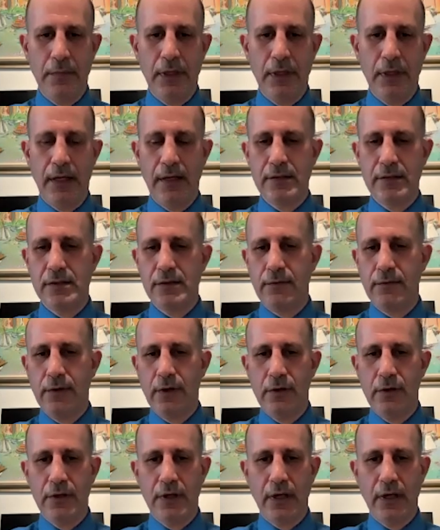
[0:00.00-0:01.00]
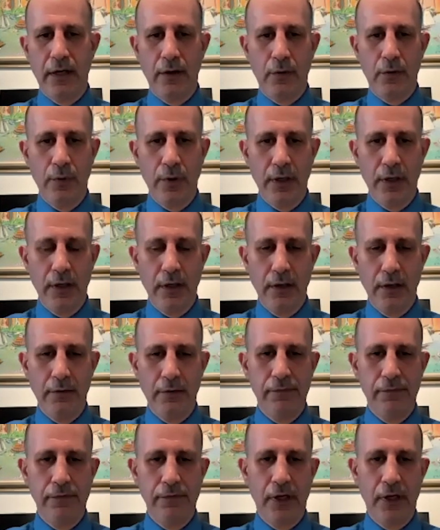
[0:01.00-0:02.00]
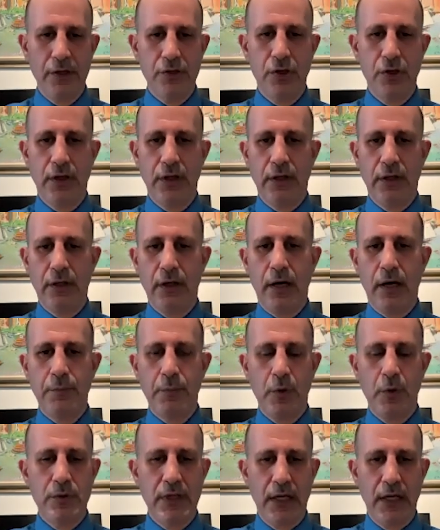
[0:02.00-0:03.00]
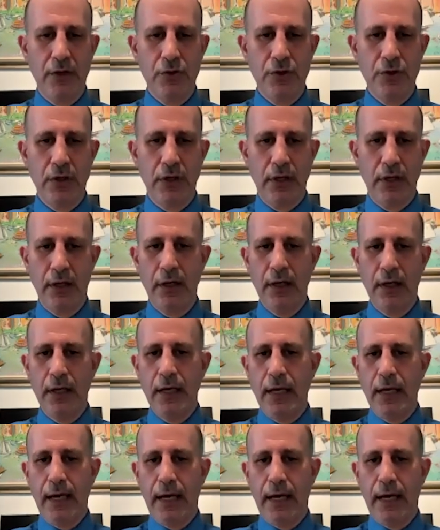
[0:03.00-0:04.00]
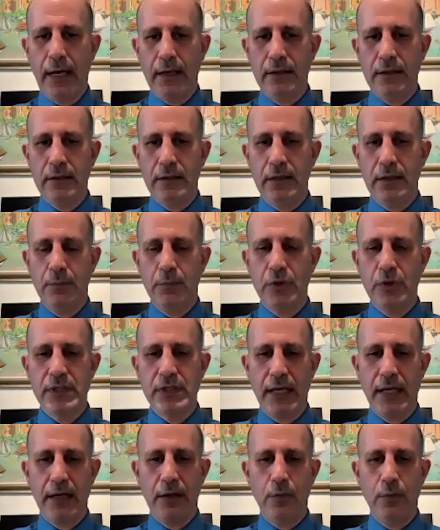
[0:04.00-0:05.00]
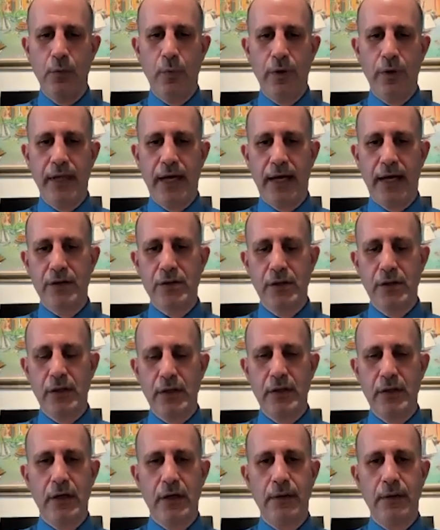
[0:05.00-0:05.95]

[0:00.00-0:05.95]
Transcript: He had severe diarrhea, flushing, hypotension, and he presented with actually